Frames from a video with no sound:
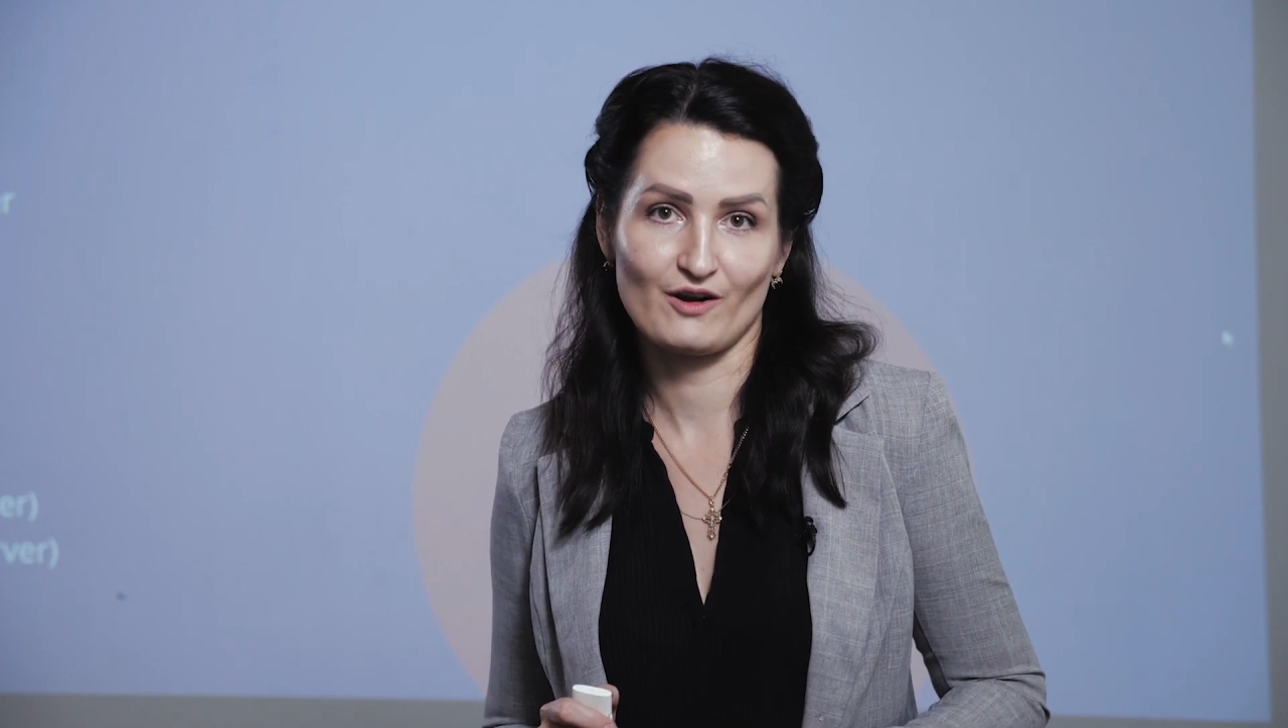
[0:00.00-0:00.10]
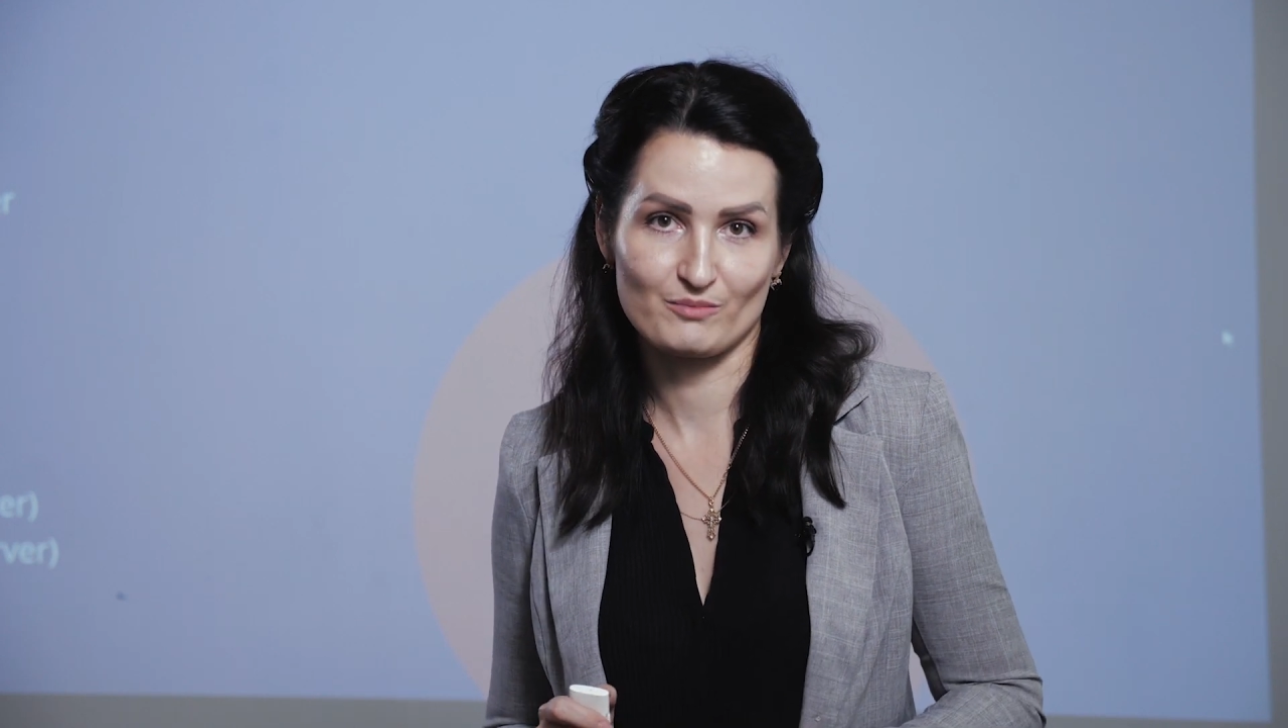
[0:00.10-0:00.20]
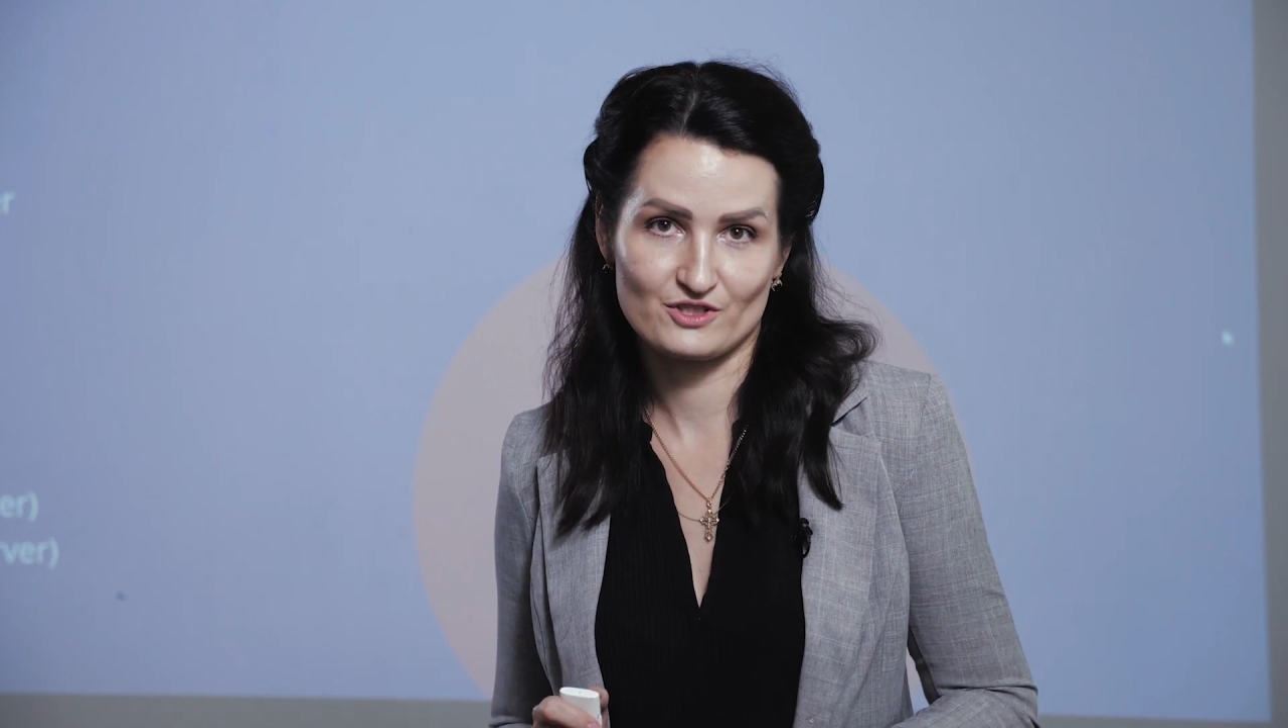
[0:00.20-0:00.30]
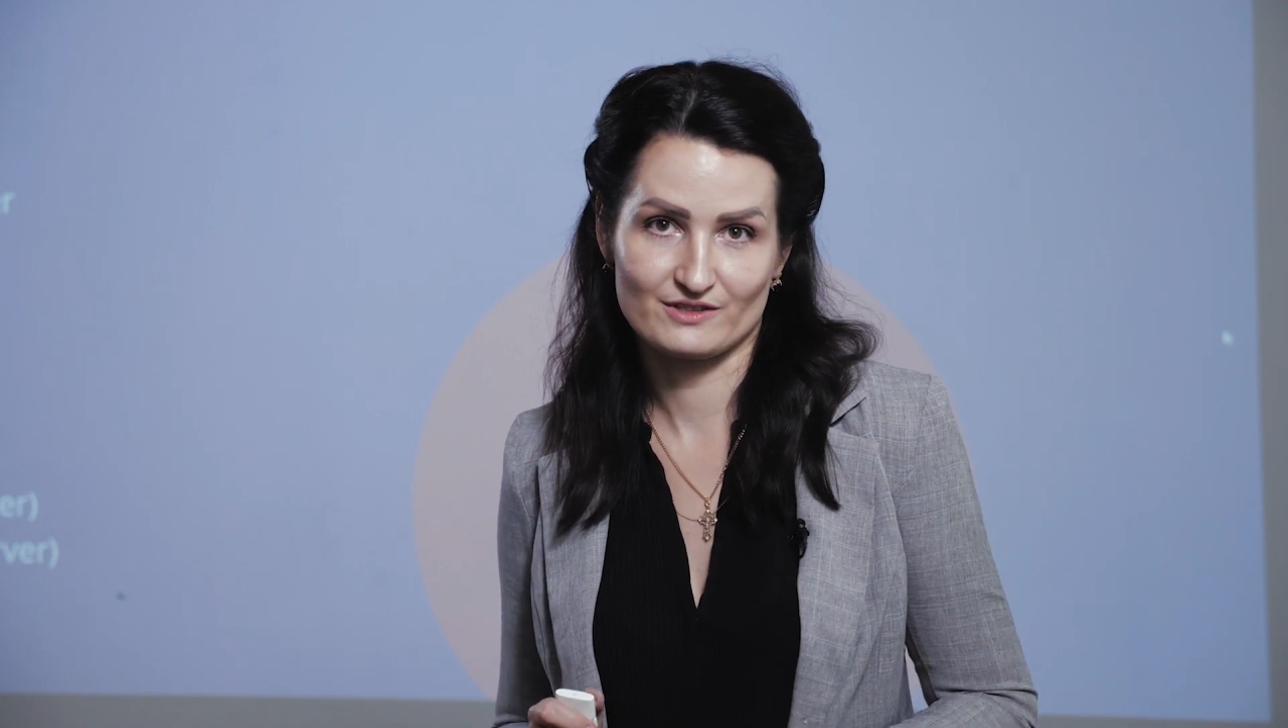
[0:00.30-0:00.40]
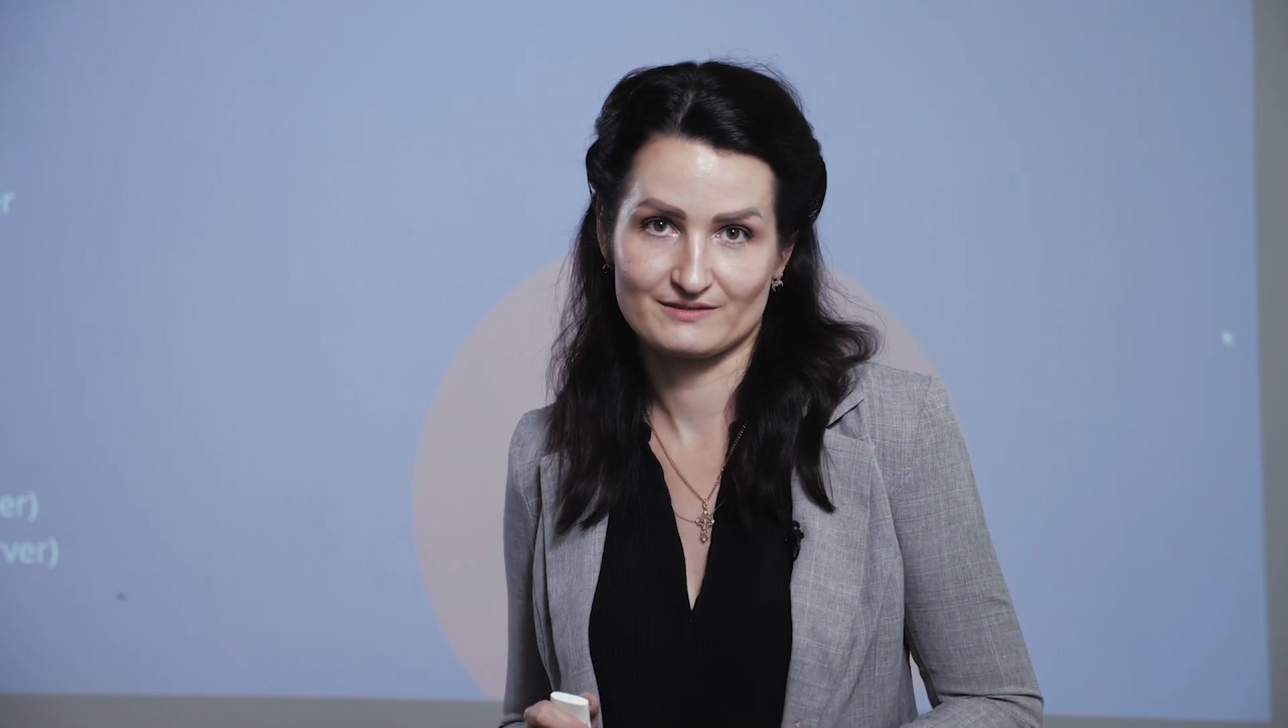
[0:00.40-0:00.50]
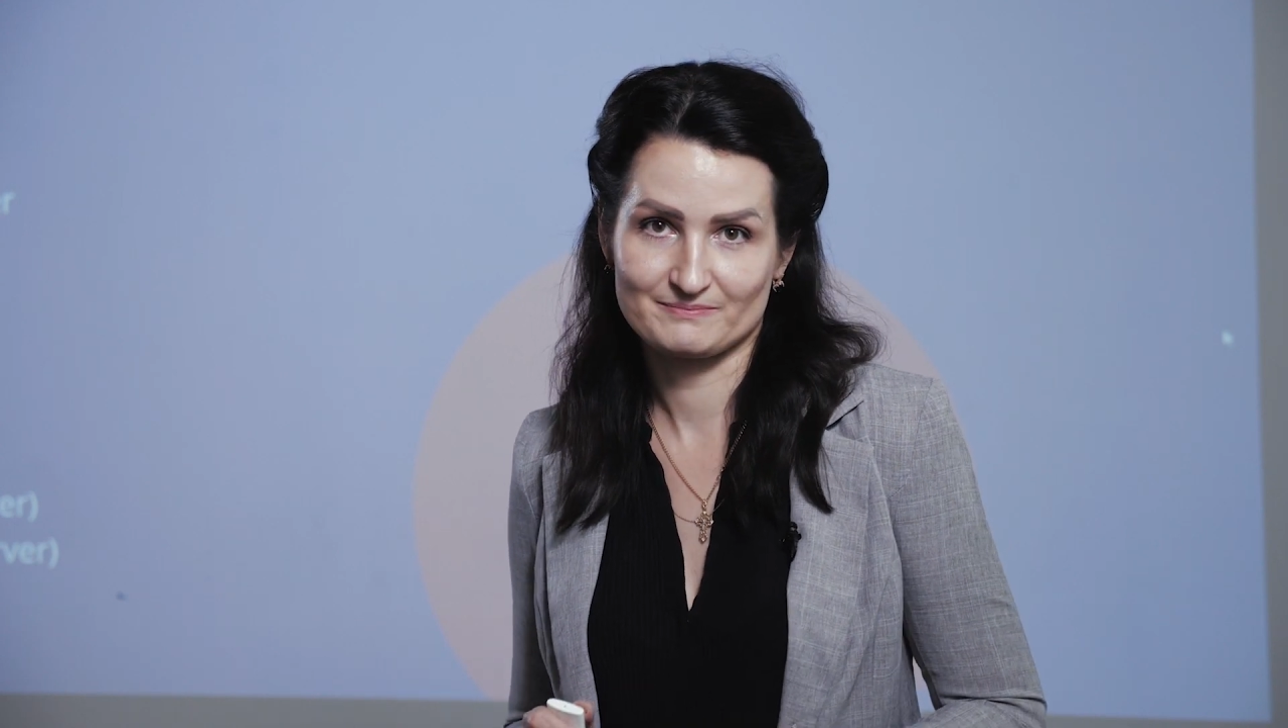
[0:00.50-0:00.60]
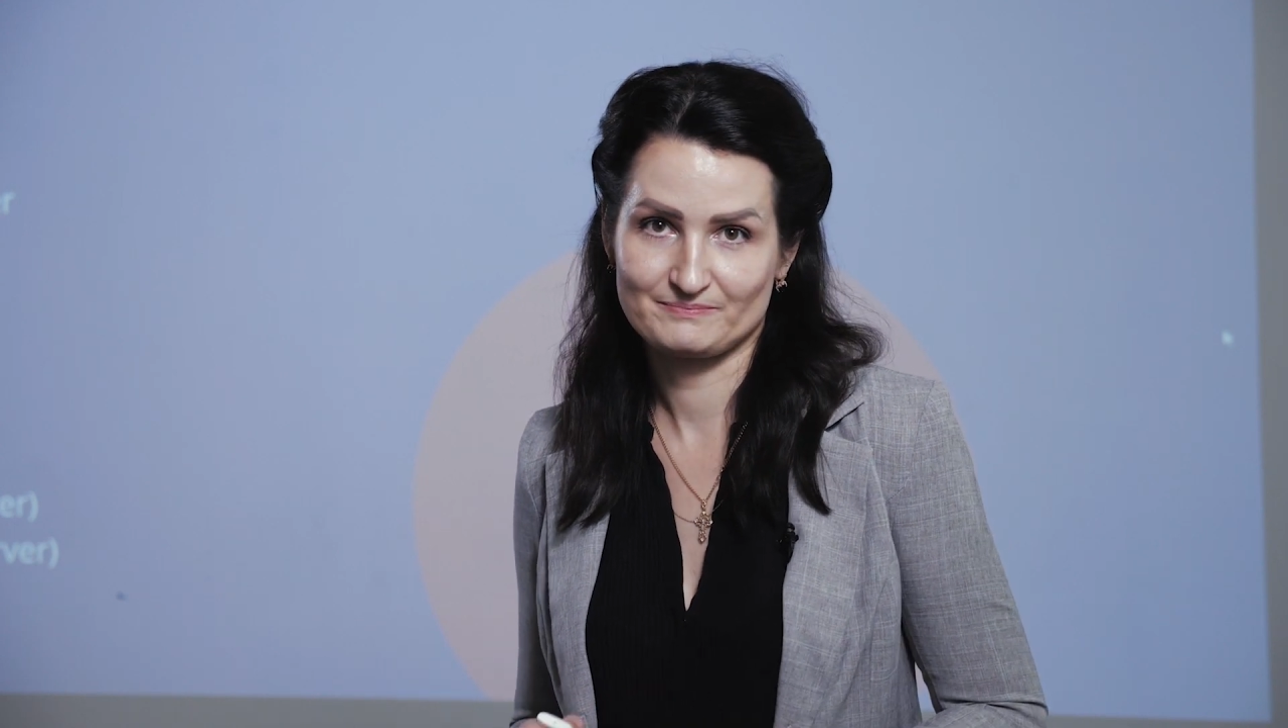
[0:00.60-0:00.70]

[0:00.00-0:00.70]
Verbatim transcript: option.